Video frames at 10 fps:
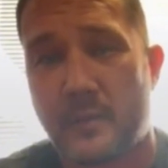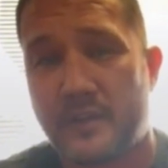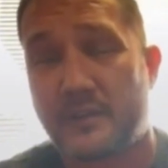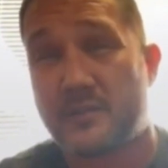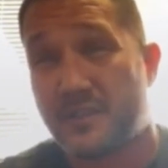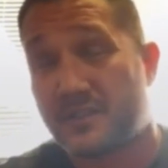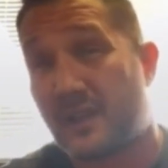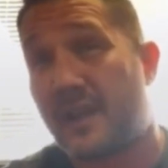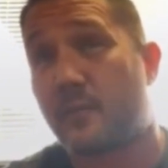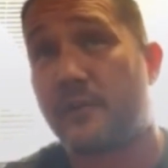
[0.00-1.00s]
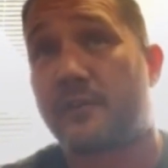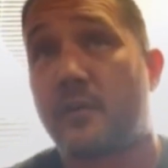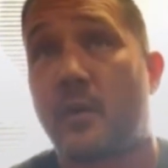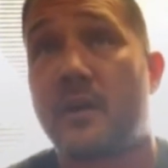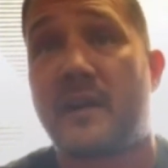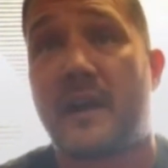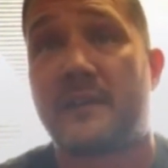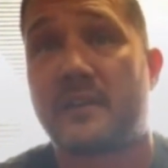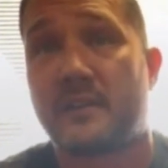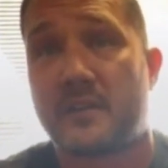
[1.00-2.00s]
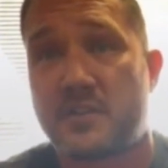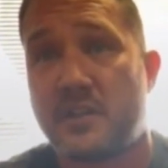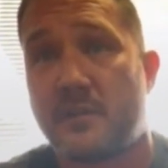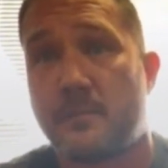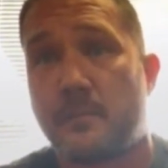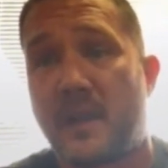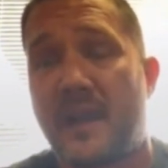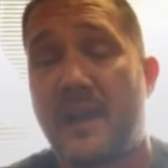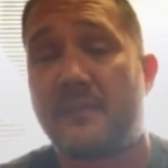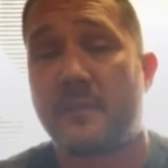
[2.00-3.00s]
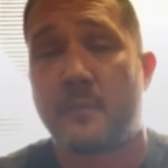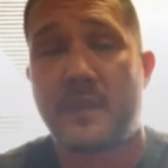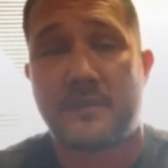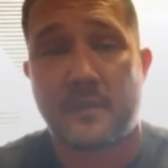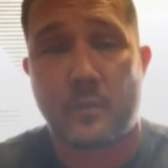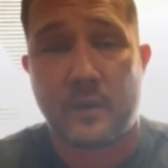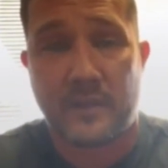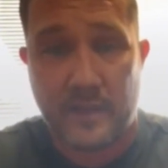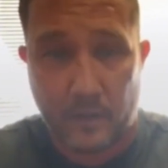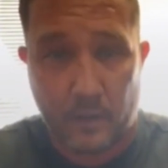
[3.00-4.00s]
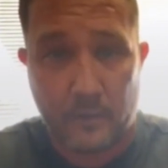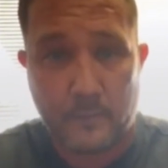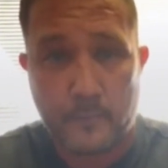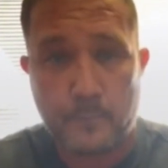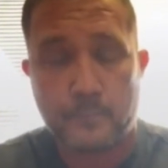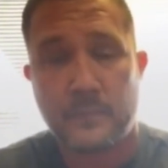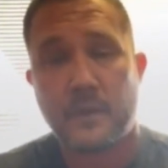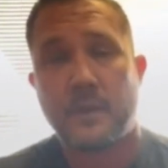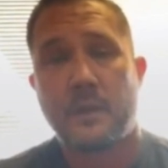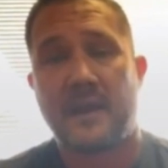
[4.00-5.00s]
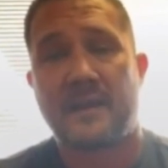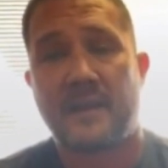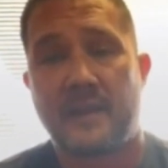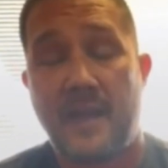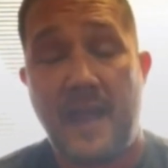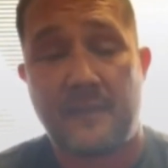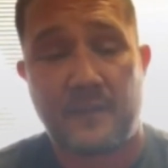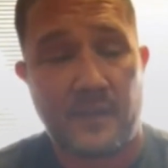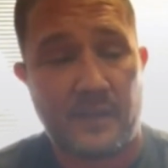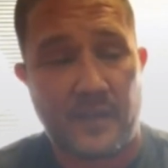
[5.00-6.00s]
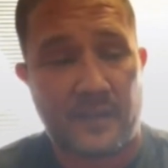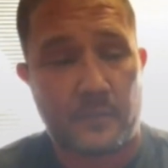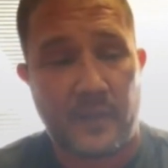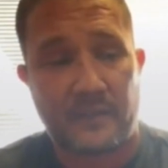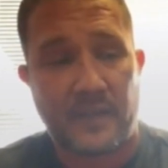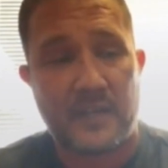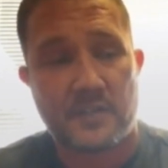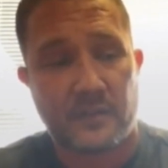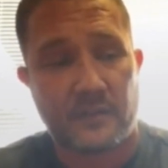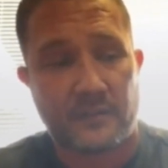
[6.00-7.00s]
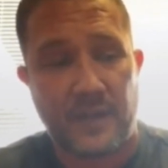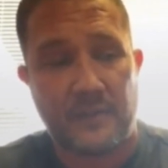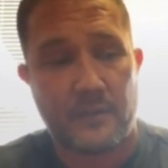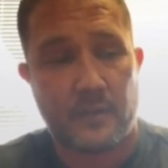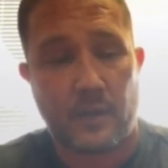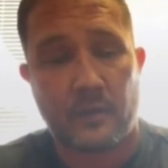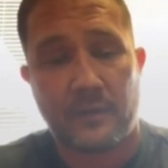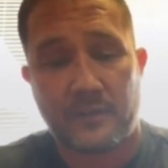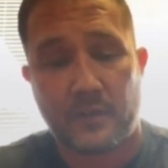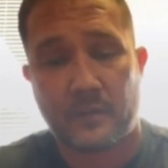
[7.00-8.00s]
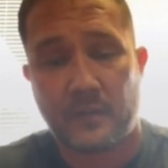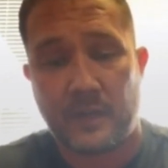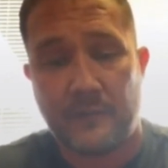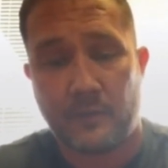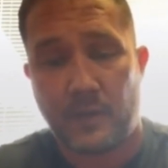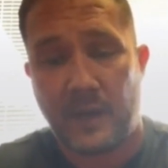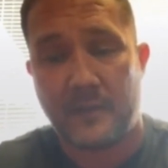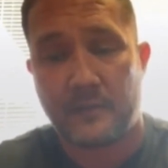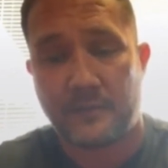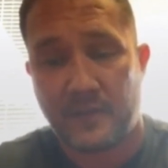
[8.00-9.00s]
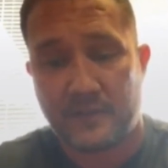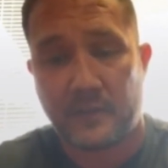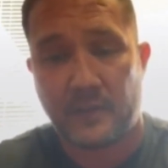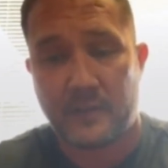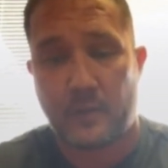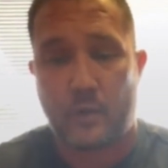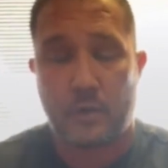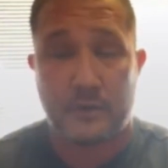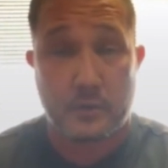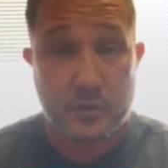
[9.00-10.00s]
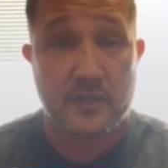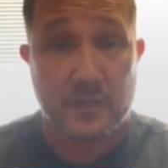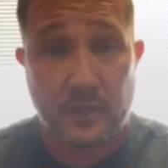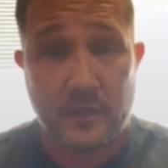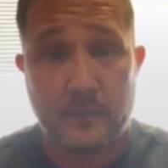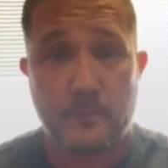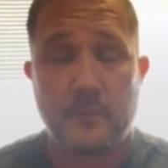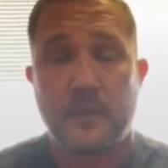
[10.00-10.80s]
because just like with their workouts in the gym, I have to meet them where they are. I can't have any expectations that they're on a certain level physically or nutritionally.